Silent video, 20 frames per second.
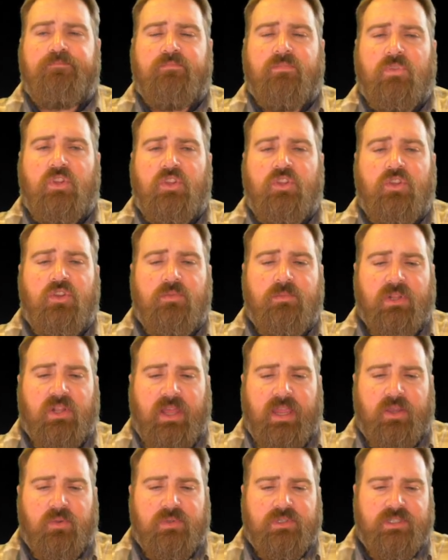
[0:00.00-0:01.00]
Human
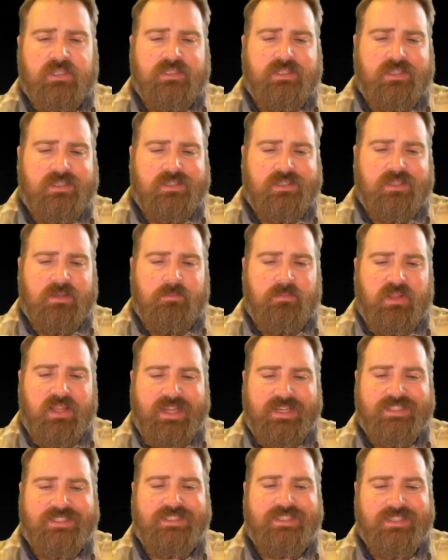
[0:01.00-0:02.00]
language is a
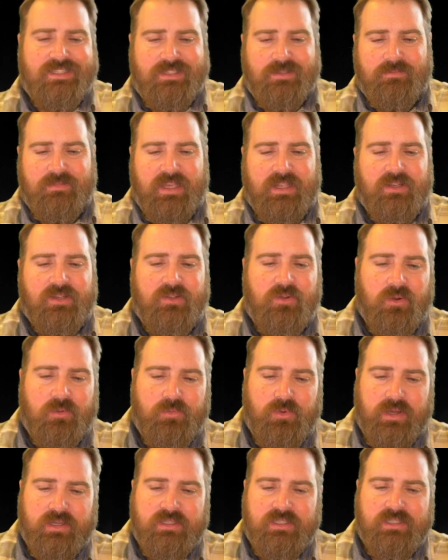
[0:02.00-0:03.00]
complex system that
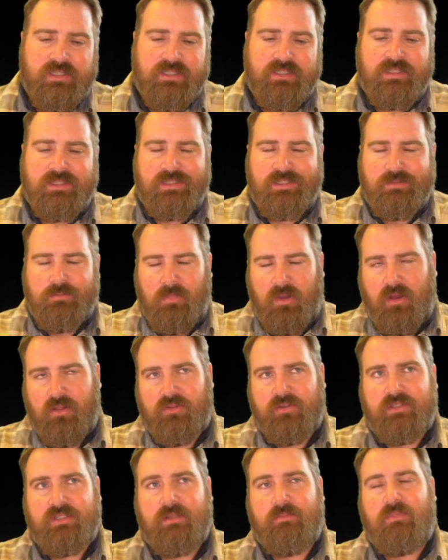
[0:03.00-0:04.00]
incorporates
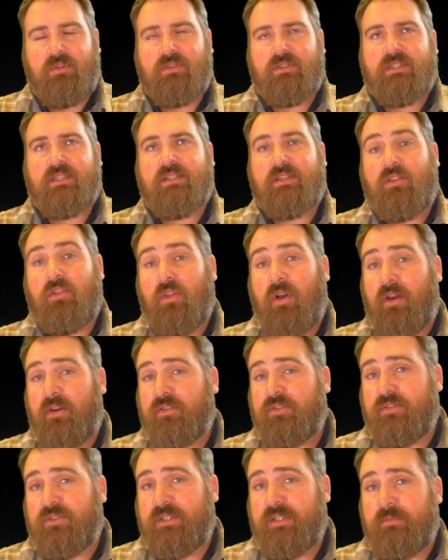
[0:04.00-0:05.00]
smaller symbols into
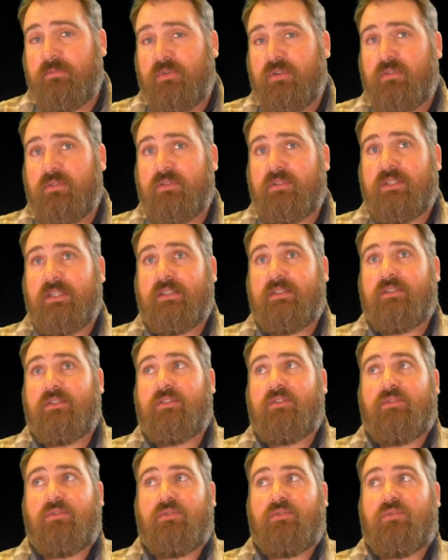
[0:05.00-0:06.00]
larger symbols,
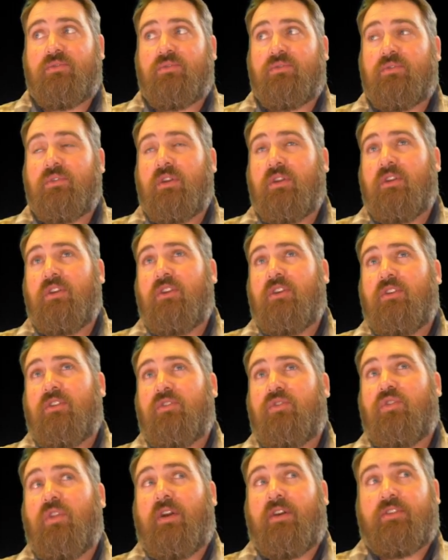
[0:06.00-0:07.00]
into
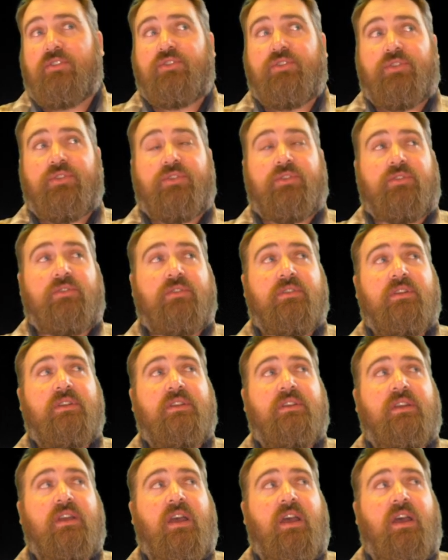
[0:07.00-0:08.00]
larger
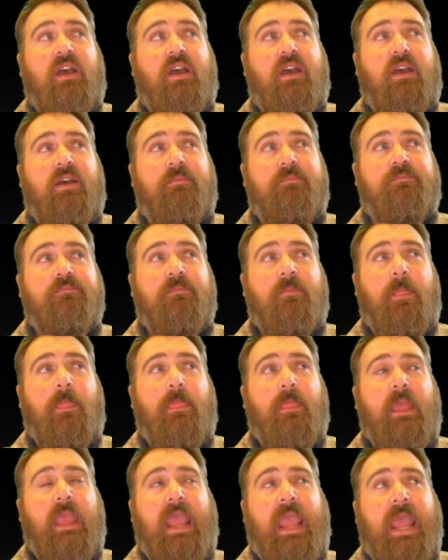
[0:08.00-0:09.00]

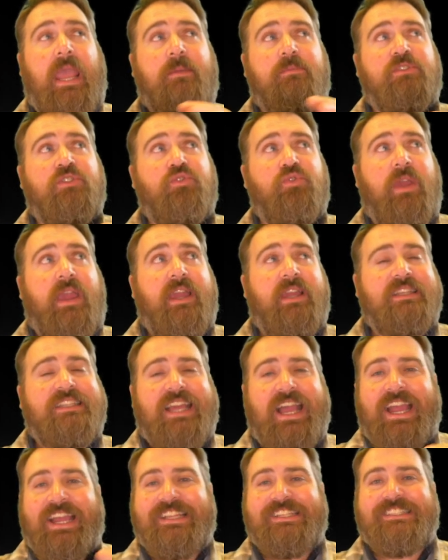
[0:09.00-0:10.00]
abstract
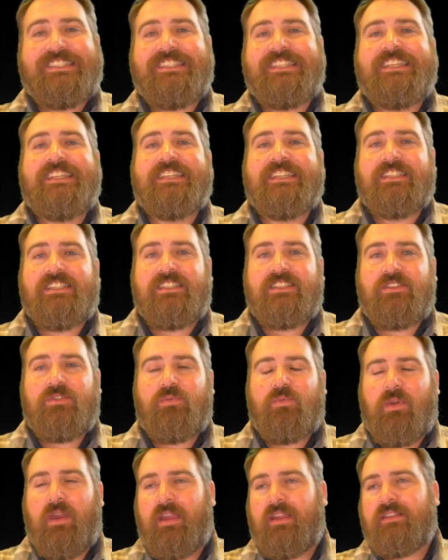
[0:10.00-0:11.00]
ideas,
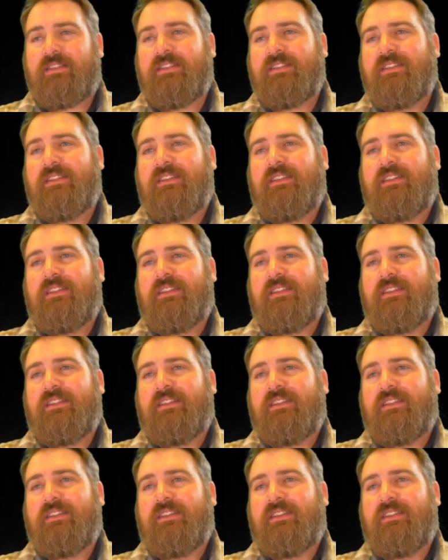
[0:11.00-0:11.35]
right?